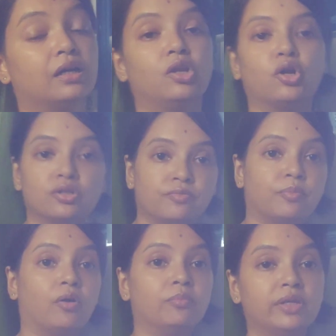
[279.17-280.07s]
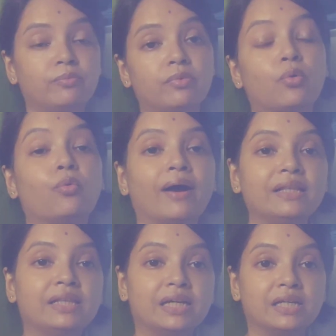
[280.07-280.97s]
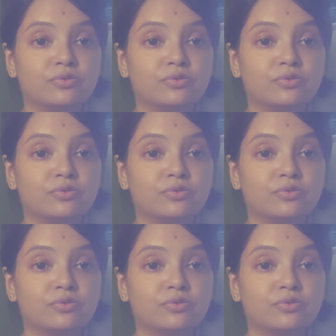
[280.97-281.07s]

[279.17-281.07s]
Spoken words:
a lot of problem while they are